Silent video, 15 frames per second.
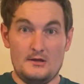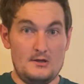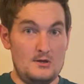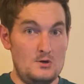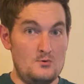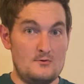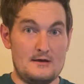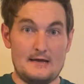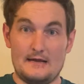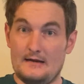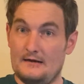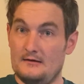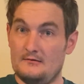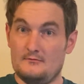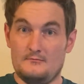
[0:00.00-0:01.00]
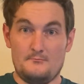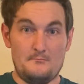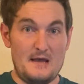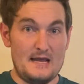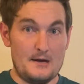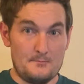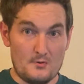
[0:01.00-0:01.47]
You can
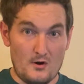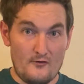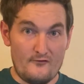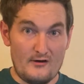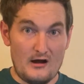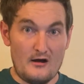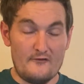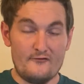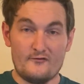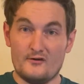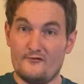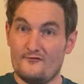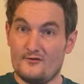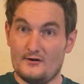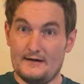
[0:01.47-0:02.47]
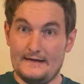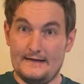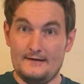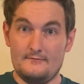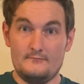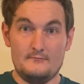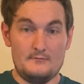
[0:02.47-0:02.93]
make a profile for
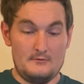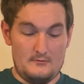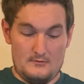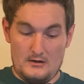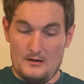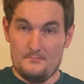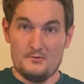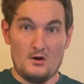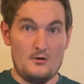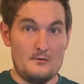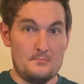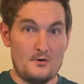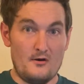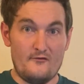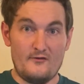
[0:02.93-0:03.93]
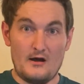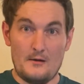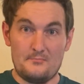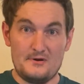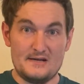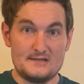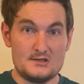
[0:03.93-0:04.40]
free, upload a profile
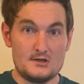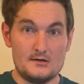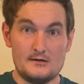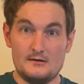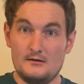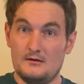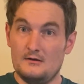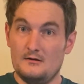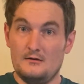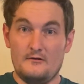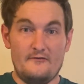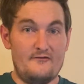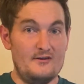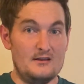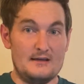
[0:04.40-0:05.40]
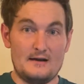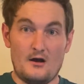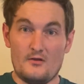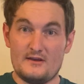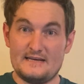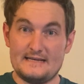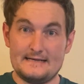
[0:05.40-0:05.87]
picture, fill in
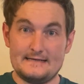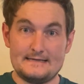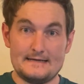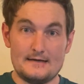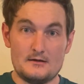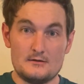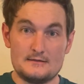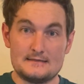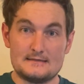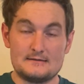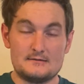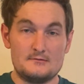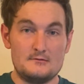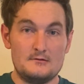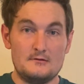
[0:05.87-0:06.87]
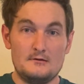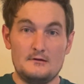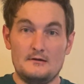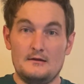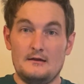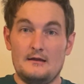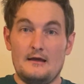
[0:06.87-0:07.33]
all the details,
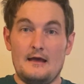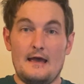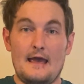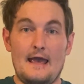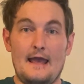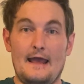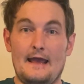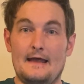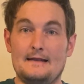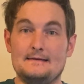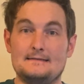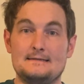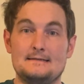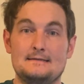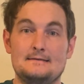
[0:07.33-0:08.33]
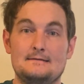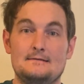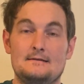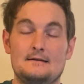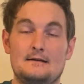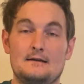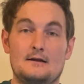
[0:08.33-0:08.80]
and
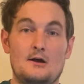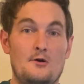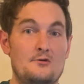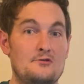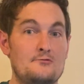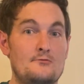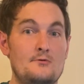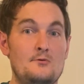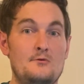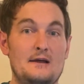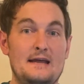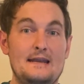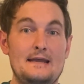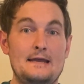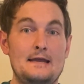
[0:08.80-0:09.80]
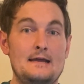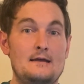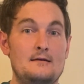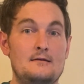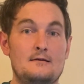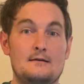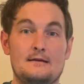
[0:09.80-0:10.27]
go through any
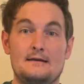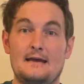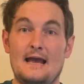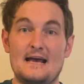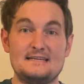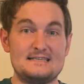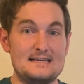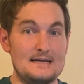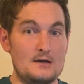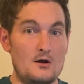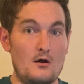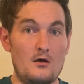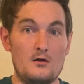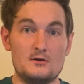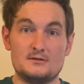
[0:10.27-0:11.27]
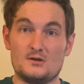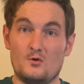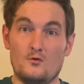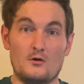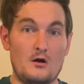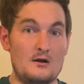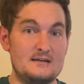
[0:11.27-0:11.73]
casting calls
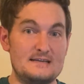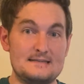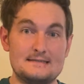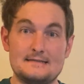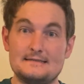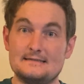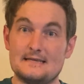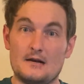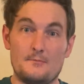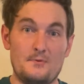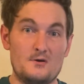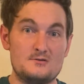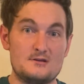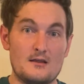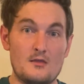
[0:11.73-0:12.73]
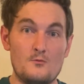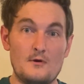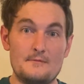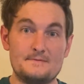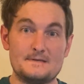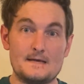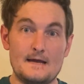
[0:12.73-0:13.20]
or auditions that are posted on the
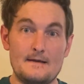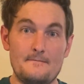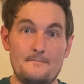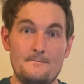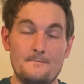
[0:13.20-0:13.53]
website.